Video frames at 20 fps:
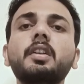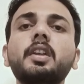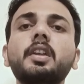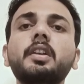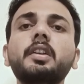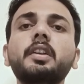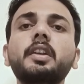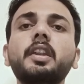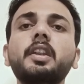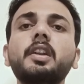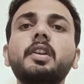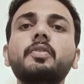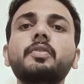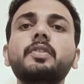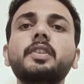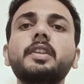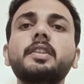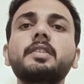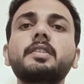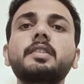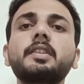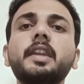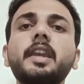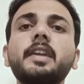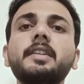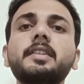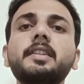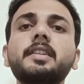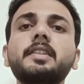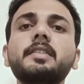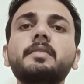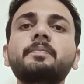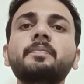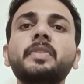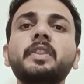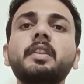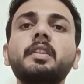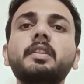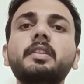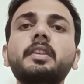greenhouses gases.
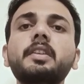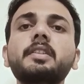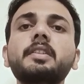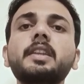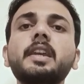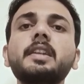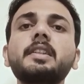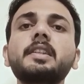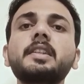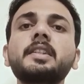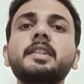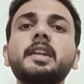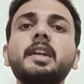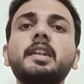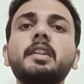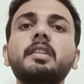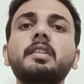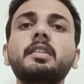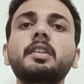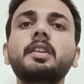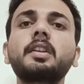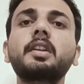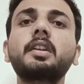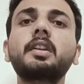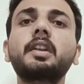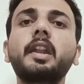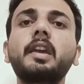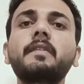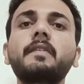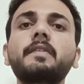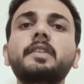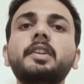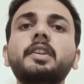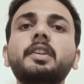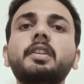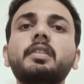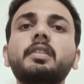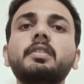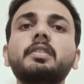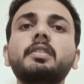These gases are trap
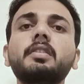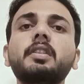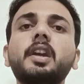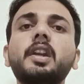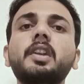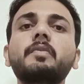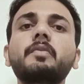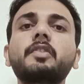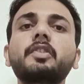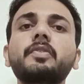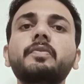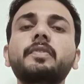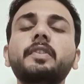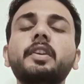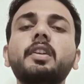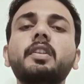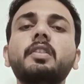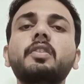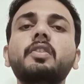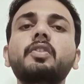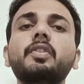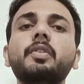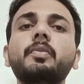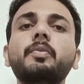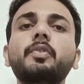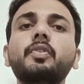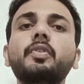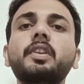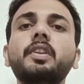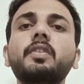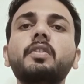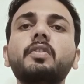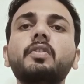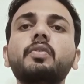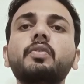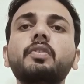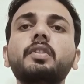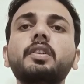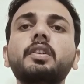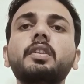heat the atmosphere, contributing
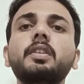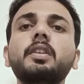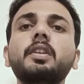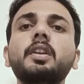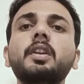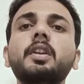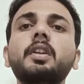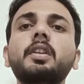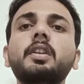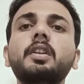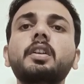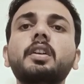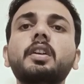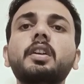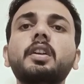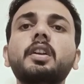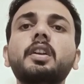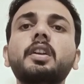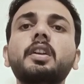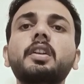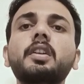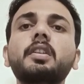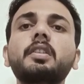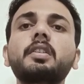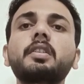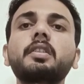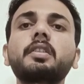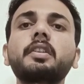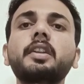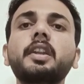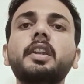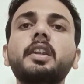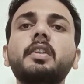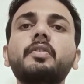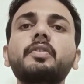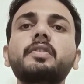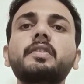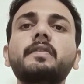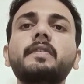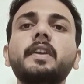to the
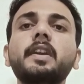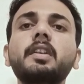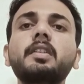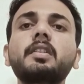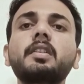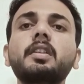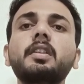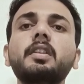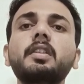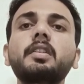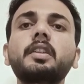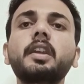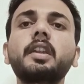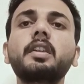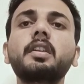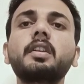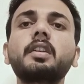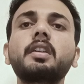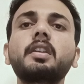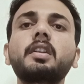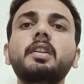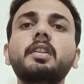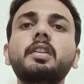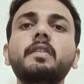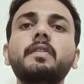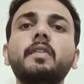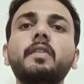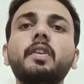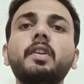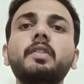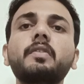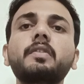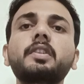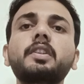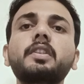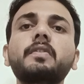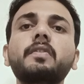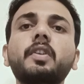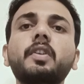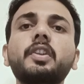greenhouse effect. Then
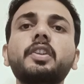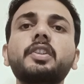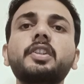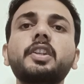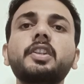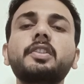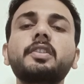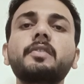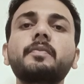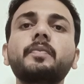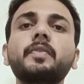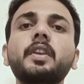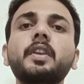deforestation.